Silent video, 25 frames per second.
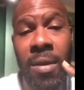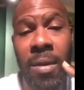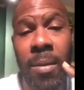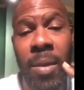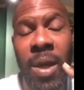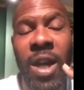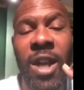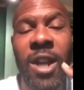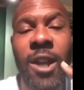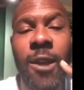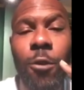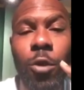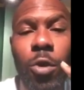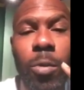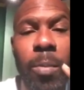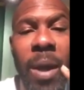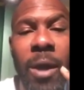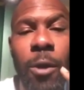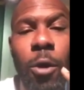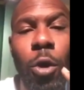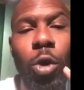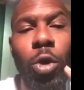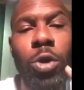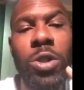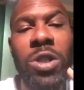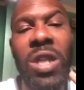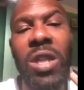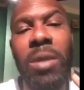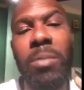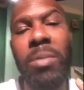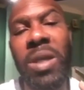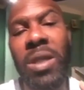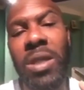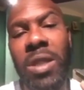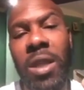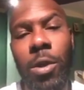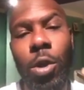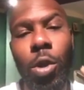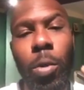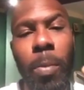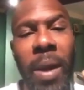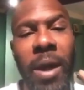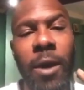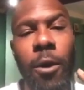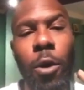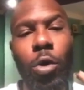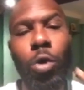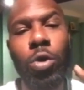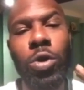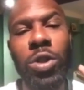Because they know men go to
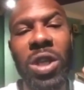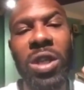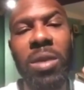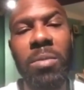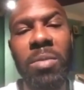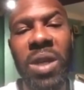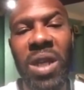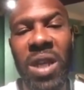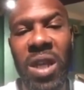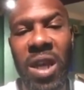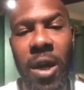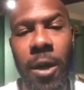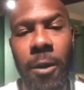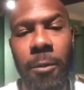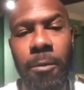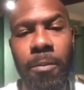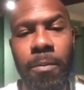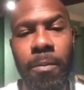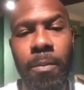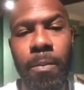the media.